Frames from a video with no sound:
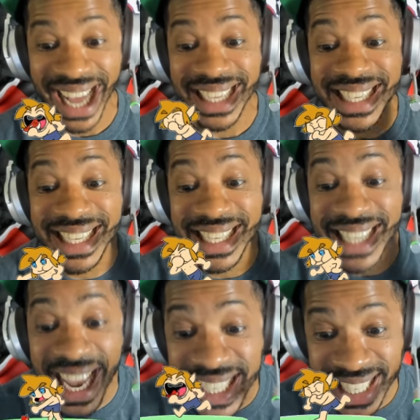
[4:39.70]

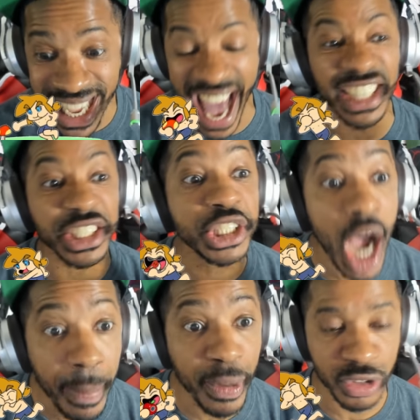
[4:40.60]
60 and
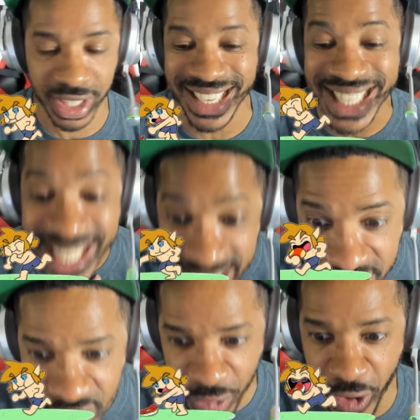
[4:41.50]
doubles to
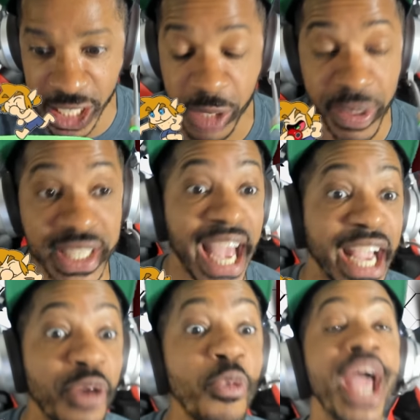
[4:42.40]
60 frames per
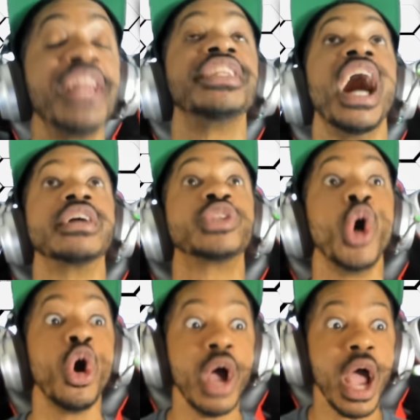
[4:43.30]
second when docked.
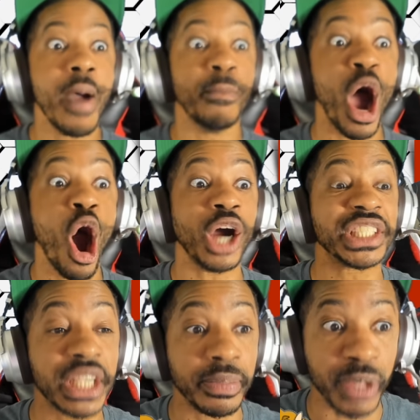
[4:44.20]
Whew, my heart
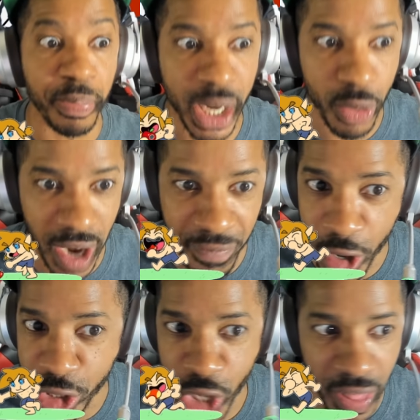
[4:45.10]
skipped a beat when I
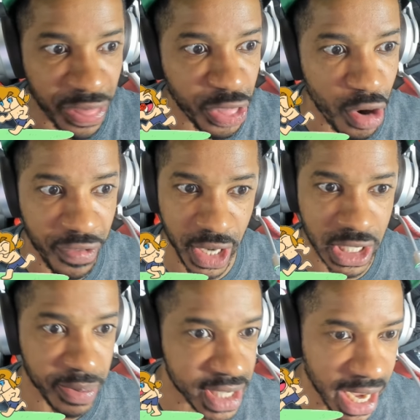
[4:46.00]
first saw that 30
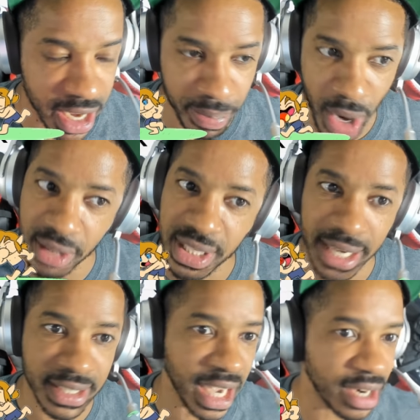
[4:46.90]
frames per second, bro. I was
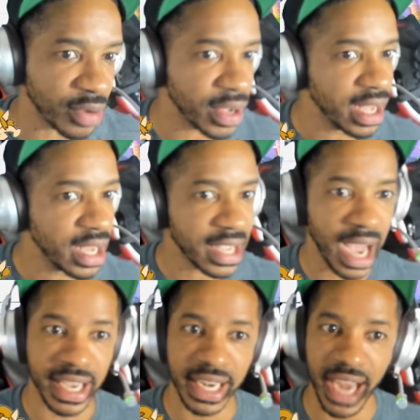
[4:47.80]
like, Nintendo,
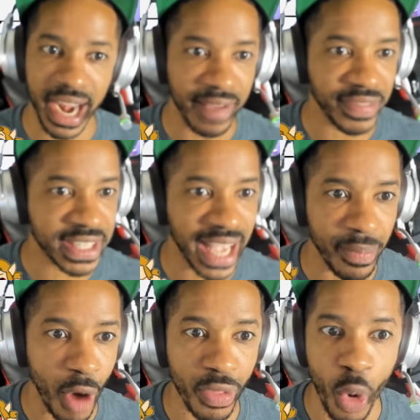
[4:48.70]
y'all cannot have this
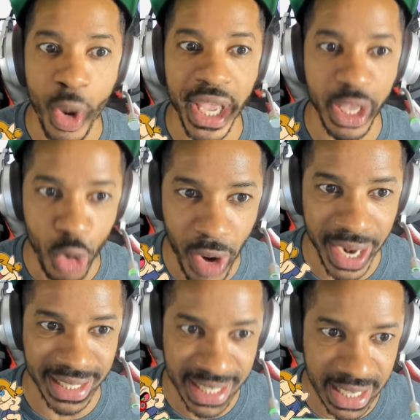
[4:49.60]
game on the Wii U run
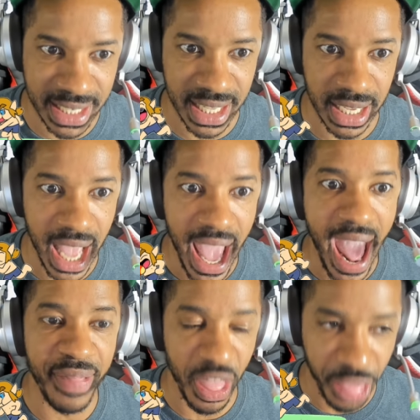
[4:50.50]
at 60
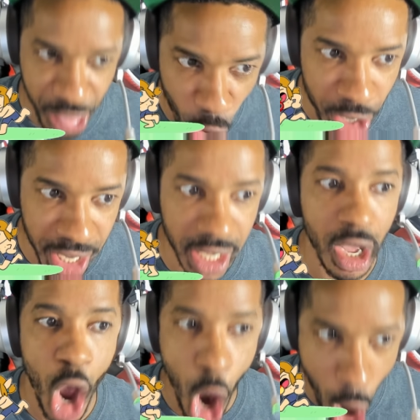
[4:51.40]
and then 30
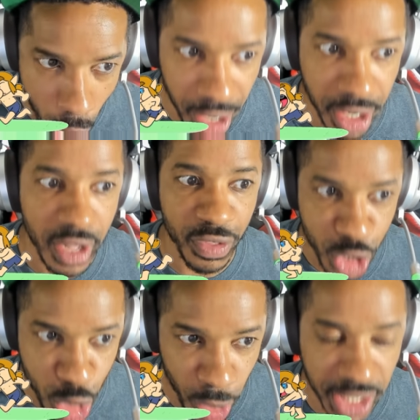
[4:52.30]
on the
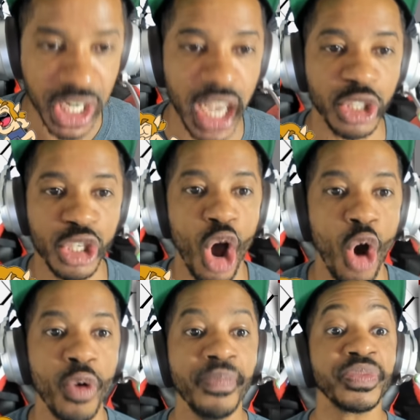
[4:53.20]
Switch. And
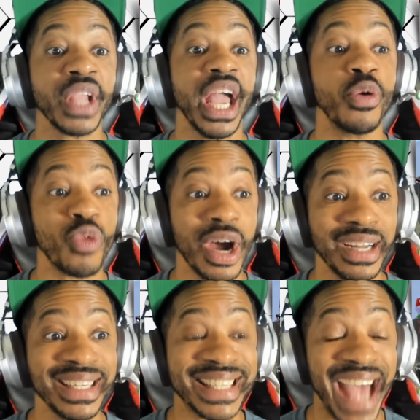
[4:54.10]
so it
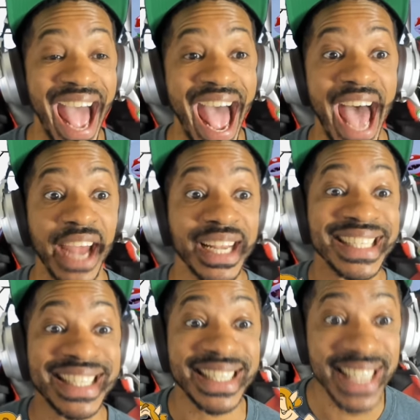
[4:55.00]
runs at
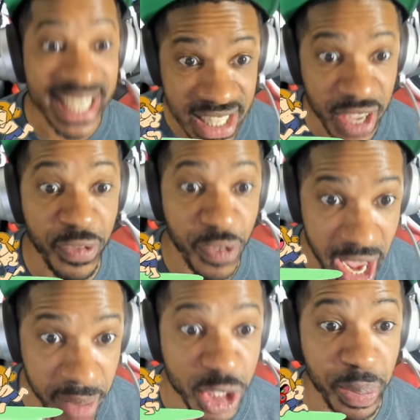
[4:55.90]
60
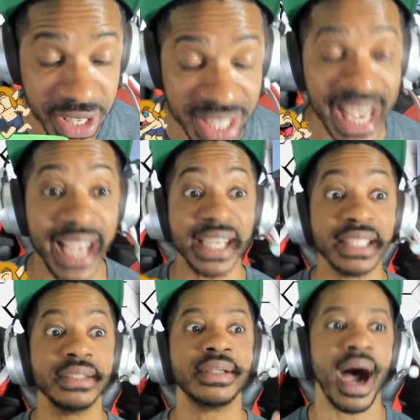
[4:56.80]
frames per
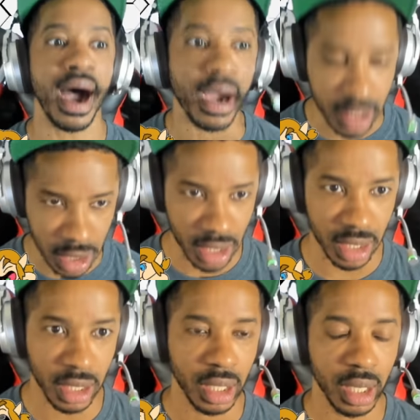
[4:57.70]
second docked.
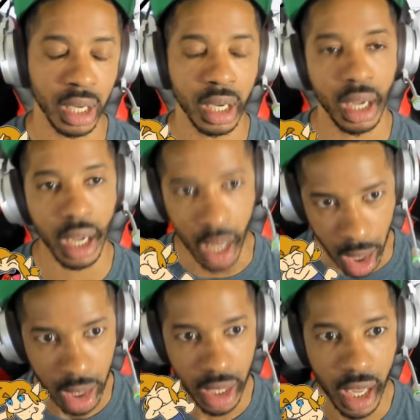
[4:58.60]
Huh
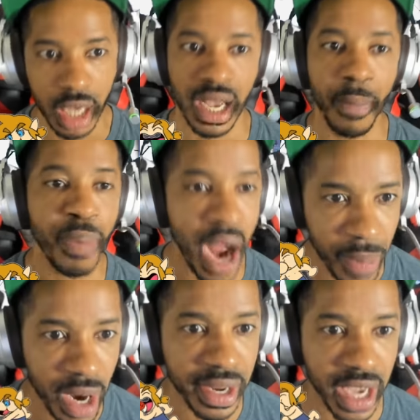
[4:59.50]
because I'm
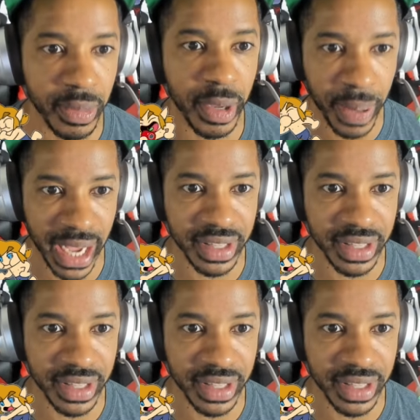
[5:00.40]
primarily going to be playing